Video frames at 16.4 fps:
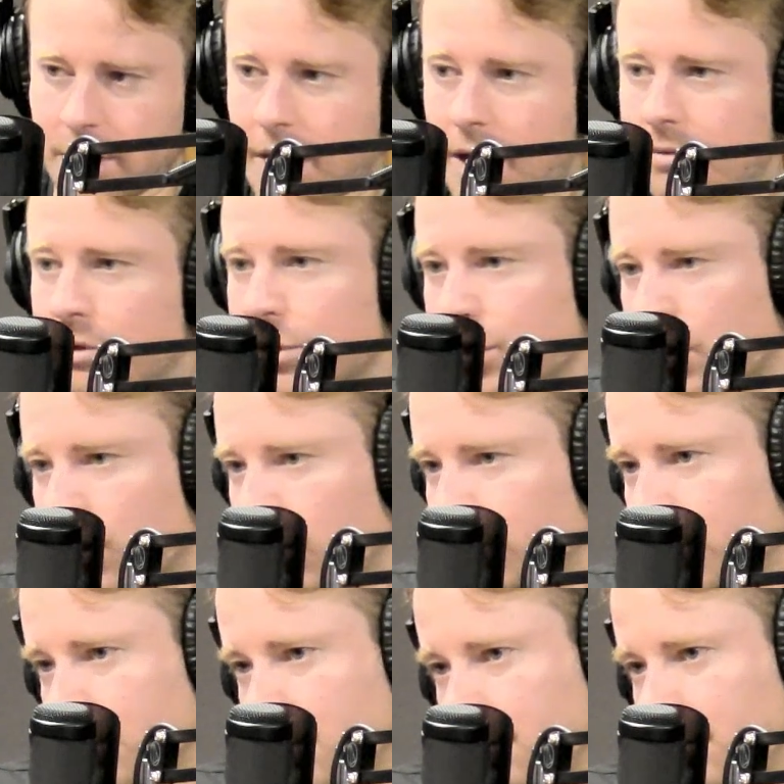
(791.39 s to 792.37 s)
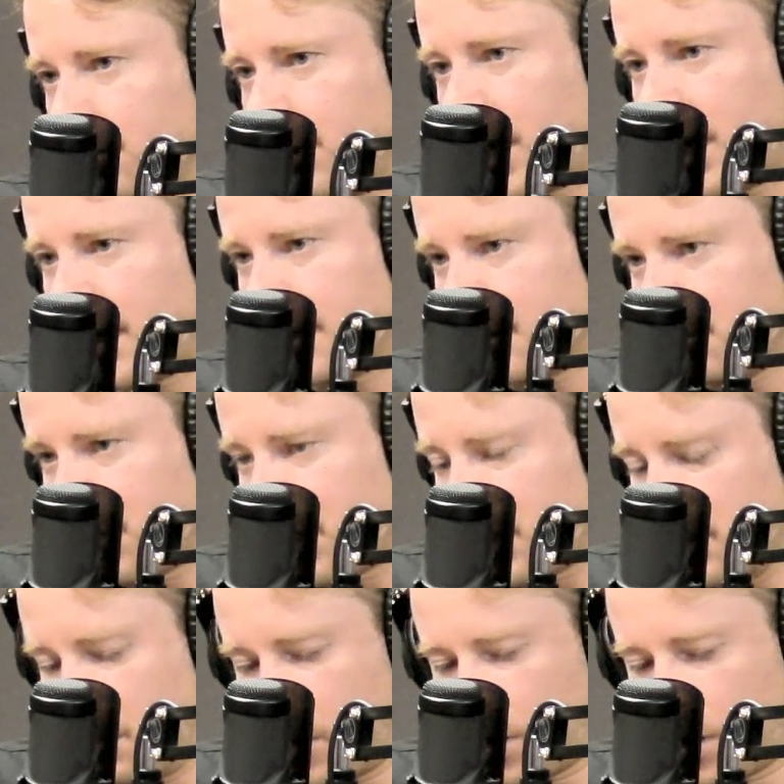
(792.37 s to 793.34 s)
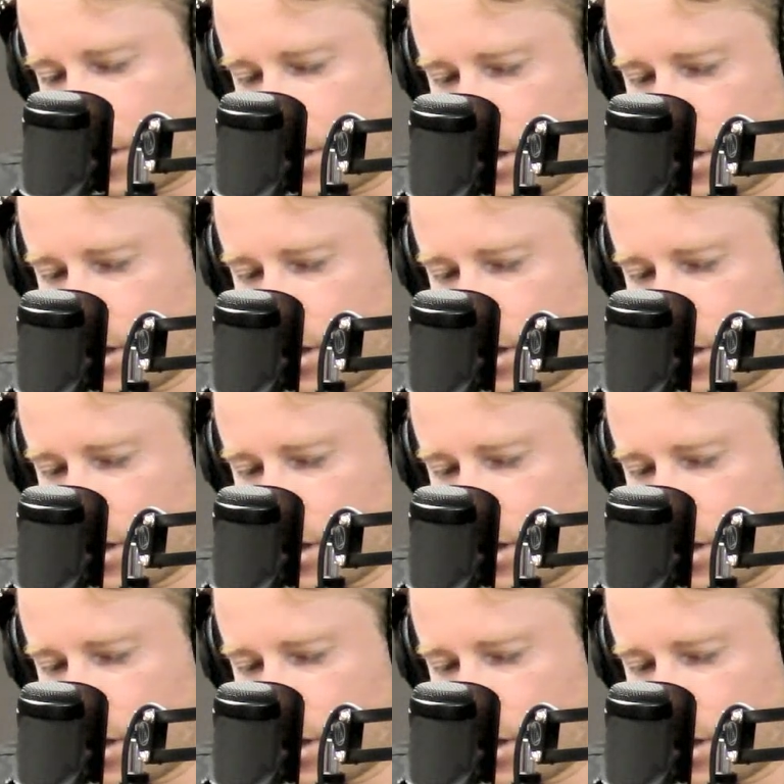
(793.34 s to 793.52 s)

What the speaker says: average home that someone buys in Pittsburgh,